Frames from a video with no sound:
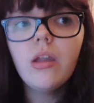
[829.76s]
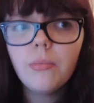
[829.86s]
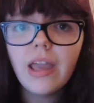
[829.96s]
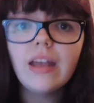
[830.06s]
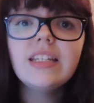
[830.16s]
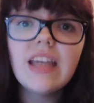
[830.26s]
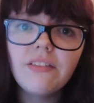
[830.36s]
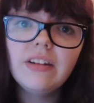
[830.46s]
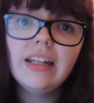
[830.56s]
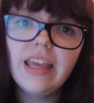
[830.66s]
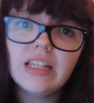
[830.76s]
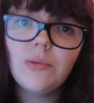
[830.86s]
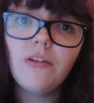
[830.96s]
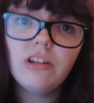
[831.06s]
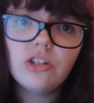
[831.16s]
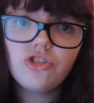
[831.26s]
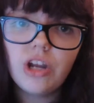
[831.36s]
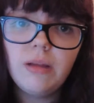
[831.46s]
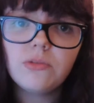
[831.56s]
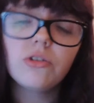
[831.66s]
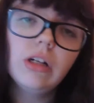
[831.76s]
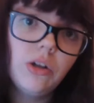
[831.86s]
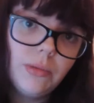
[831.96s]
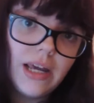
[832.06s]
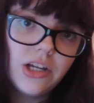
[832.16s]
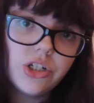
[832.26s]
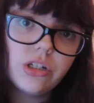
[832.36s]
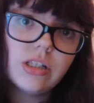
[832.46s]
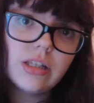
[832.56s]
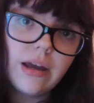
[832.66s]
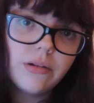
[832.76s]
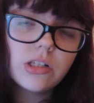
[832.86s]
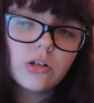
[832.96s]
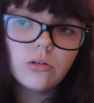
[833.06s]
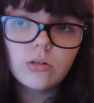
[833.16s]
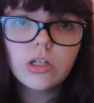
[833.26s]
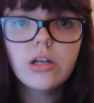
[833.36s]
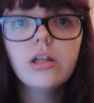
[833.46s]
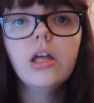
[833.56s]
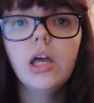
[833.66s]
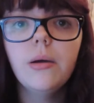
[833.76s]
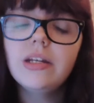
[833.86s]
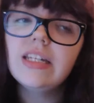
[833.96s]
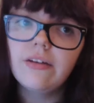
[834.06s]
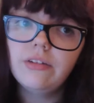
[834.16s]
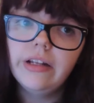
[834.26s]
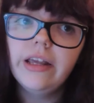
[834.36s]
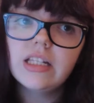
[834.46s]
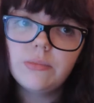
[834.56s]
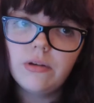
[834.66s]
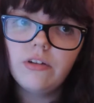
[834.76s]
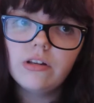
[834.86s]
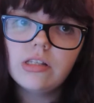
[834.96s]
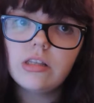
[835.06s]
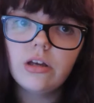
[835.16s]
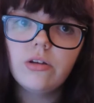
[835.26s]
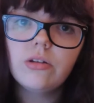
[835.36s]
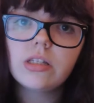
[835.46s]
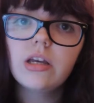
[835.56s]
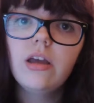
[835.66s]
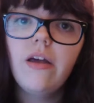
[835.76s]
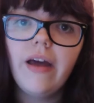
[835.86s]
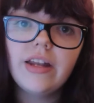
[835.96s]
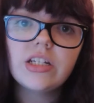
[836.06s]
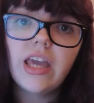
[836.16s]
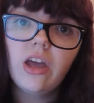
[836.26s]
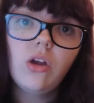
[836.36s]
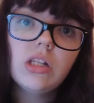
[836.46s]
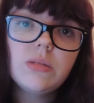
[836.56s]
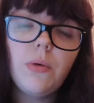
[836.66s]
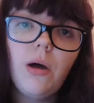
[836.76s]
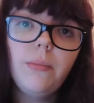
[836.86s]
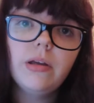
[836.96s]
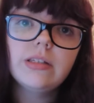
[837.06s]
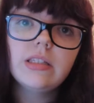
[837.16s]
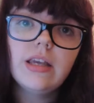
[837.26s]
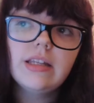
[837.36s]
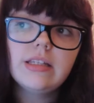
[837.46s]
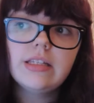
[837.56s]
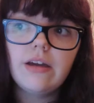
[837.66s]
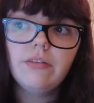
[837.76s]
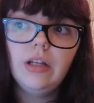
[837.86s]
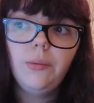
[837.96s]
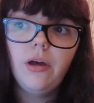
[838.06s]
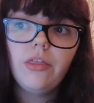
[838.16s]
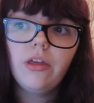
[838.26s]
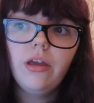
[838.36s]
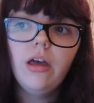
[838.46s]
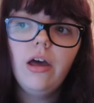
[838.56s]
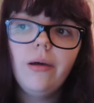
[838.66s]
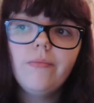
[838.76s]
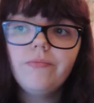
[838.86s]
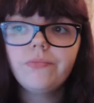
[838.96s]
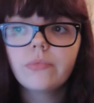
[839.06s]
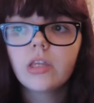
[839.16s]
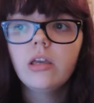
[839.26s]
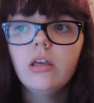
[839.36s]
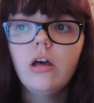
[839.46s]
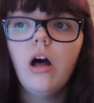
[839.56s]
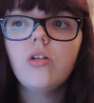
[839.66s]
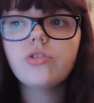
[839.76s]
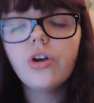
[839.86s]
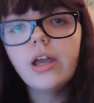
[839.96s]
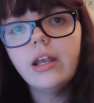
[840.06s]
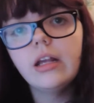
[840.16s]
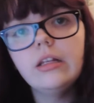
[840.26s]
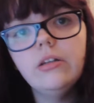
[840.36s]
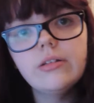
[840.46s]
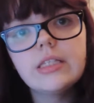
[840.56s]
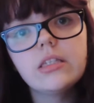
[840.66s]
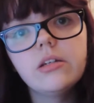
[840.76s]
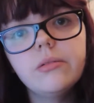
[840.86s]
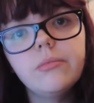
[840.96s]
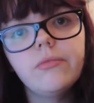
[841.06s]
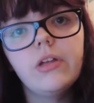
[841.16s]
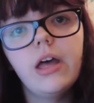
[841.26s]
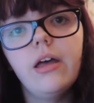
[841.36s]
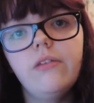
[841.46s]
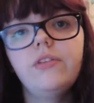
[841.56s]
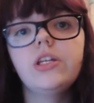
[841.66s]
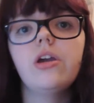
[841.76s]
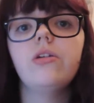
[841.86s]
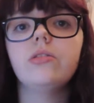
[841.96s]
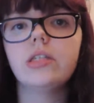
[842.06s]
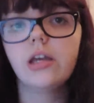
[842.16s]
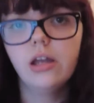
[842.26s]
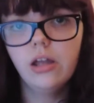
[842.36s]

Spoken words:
yeah, definitely experience Dreams or Illuminations now it's called. Definitely experience those and get a good spot because it's definitely worth it. I'll try and include some videos